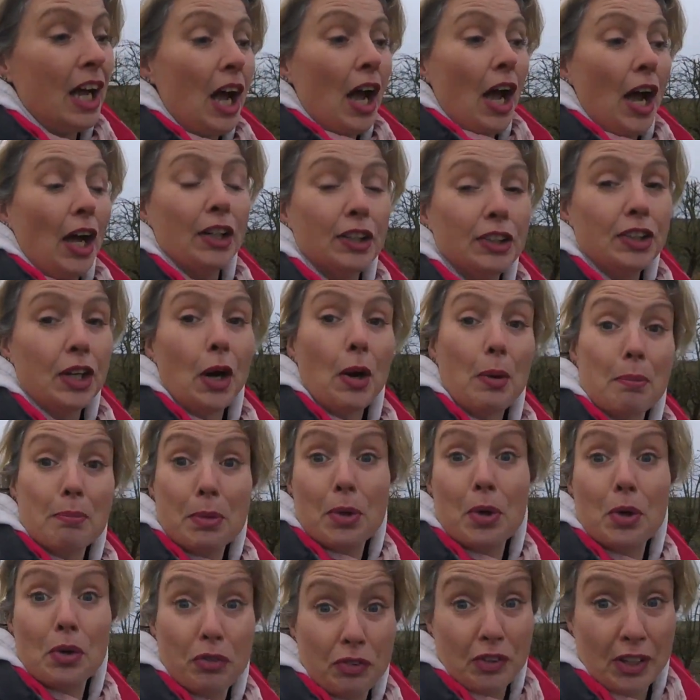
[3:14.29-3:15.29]
and not
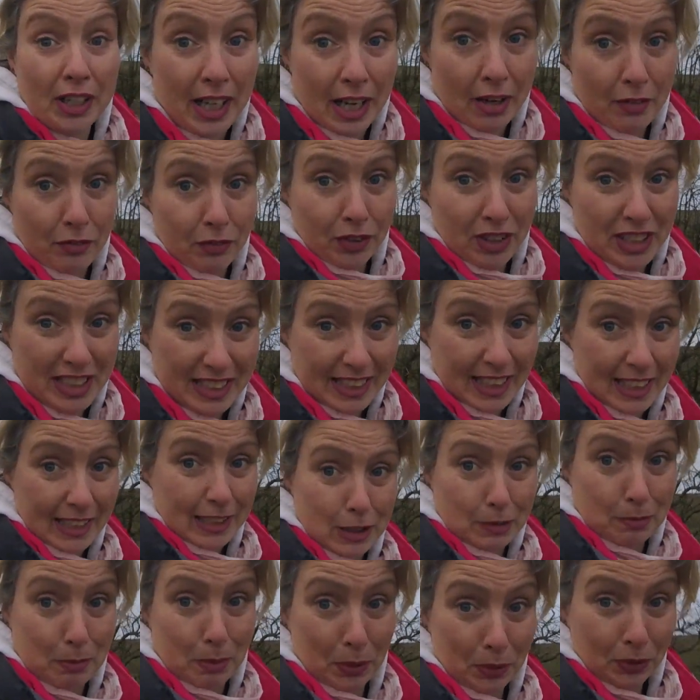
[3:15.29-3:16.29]
moving every
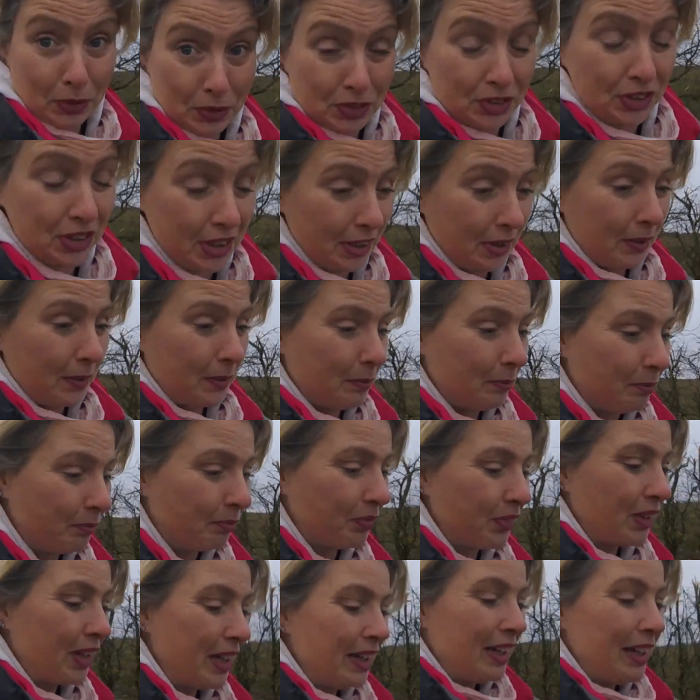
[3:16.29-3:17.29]
6 months.
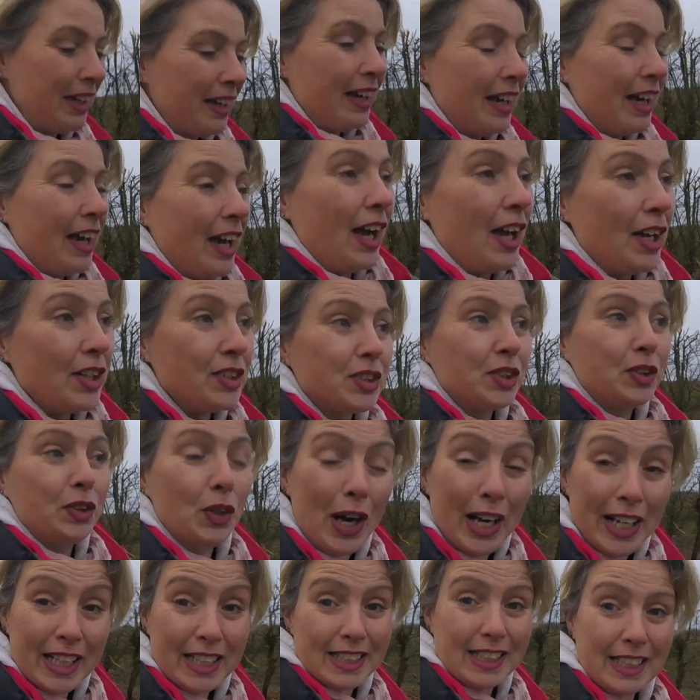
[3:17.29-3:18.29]
As
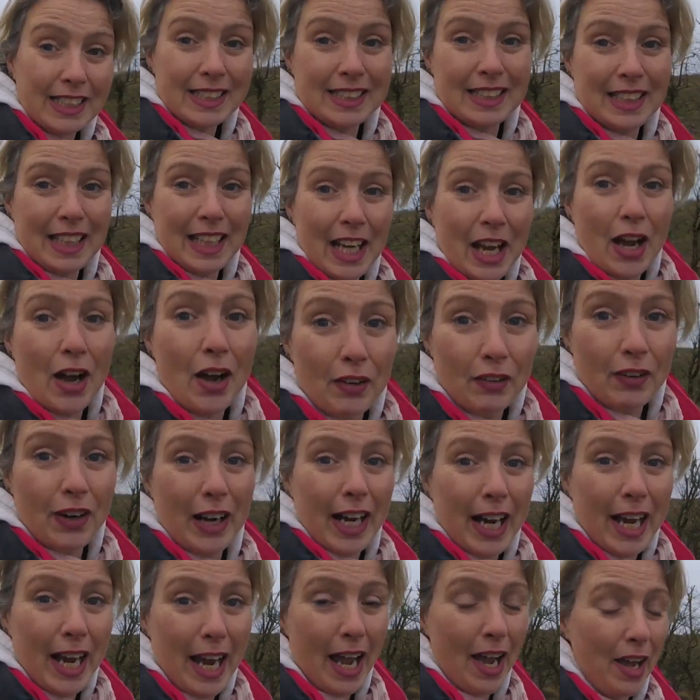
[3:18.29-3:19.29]
great as the
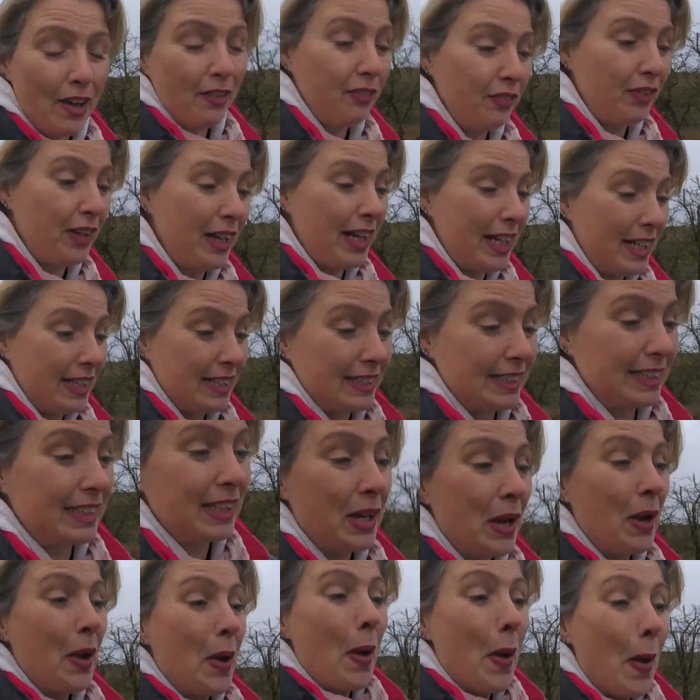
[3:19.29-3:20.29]
RAF is,
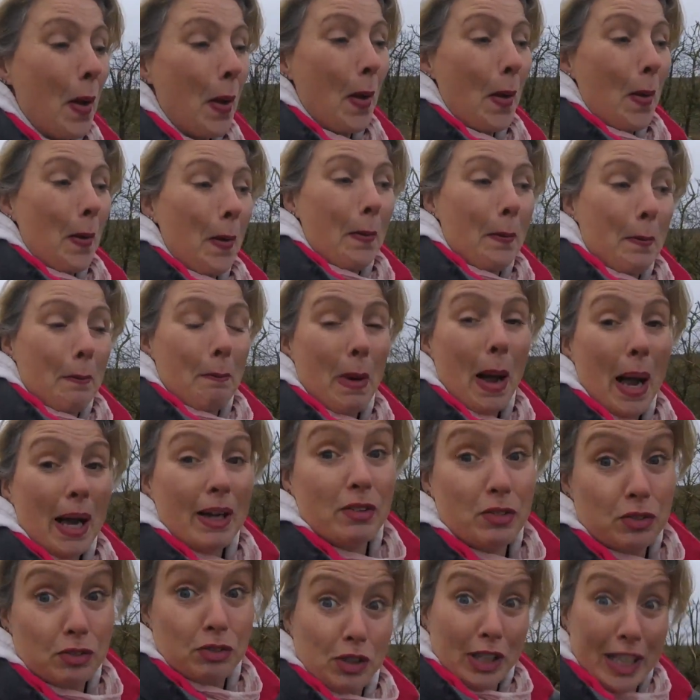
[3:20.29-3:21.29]
my
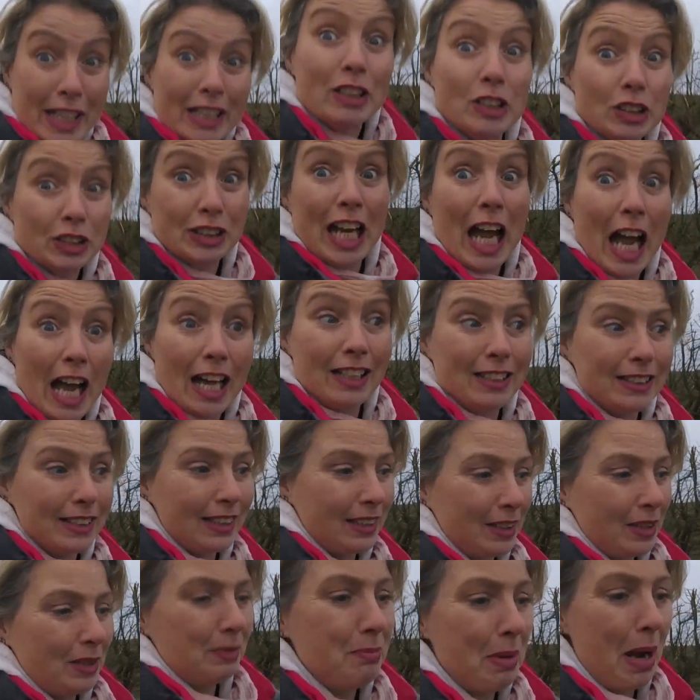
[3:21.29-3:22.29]
real dad,
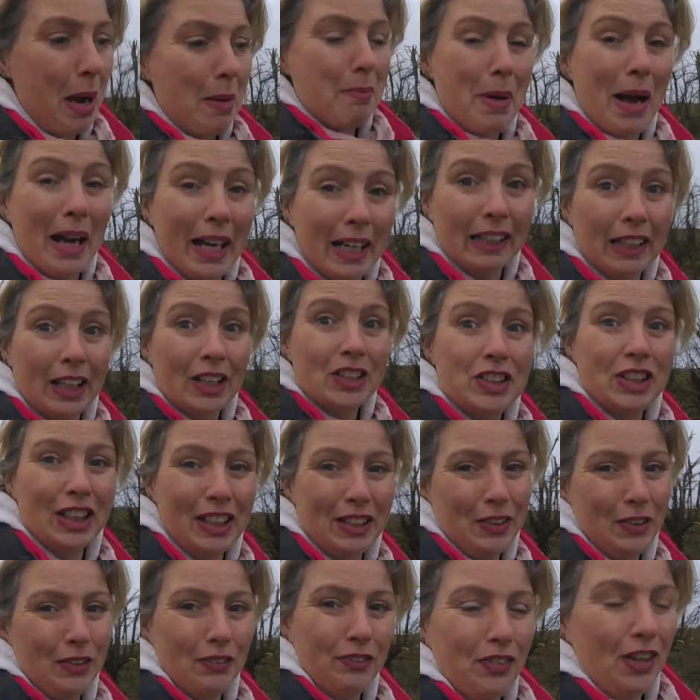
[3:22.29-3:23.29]
my
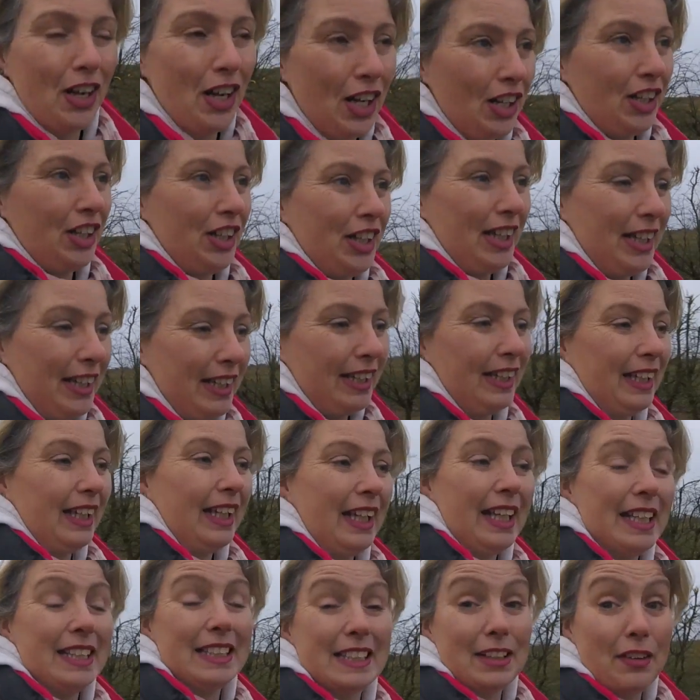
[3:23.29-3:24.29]
biological father,
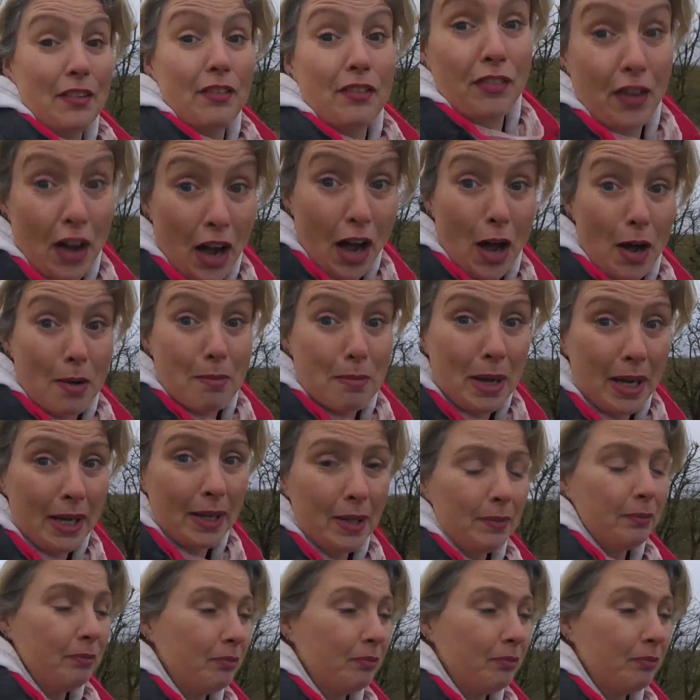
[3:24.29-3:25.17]
is a farmer,